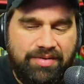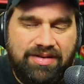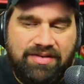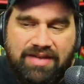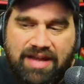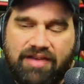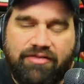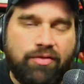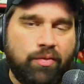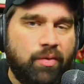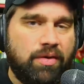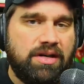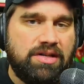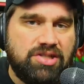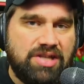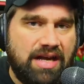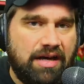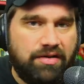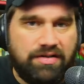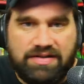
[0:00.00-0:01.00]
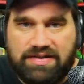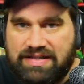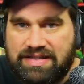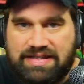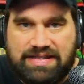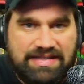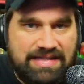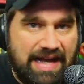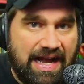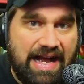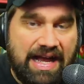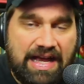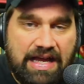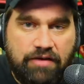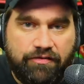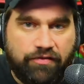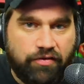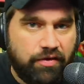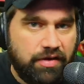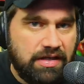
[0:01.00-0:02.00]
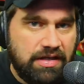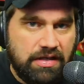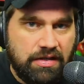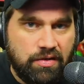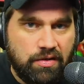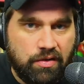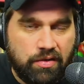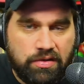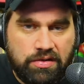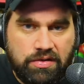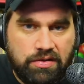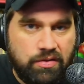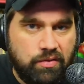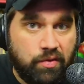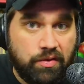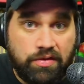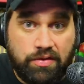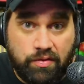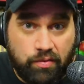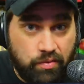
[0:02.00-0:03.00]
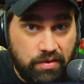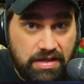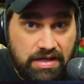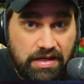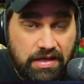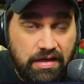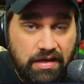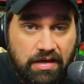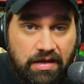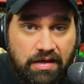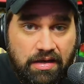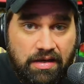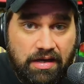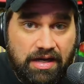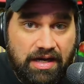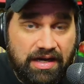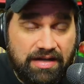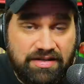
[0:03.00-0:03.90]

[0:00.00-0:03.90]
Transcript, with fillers: But you never want a channel to just die for a year or two or three uh,